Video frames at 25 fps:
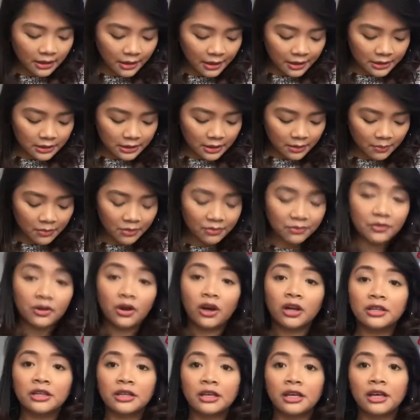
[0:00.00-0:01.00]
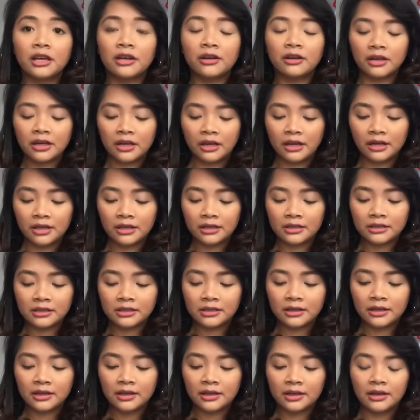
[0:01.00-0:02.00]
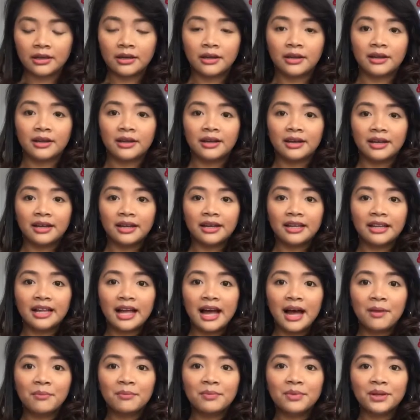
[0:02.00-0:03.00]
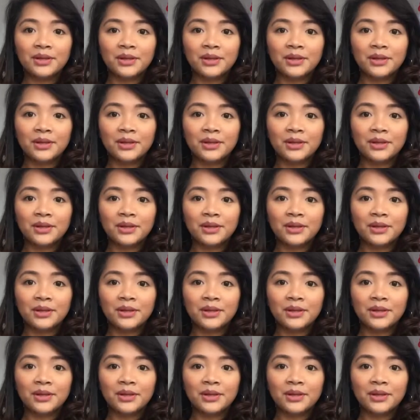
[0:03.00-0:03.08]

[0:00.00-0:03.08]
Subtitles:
item I've got here is Glam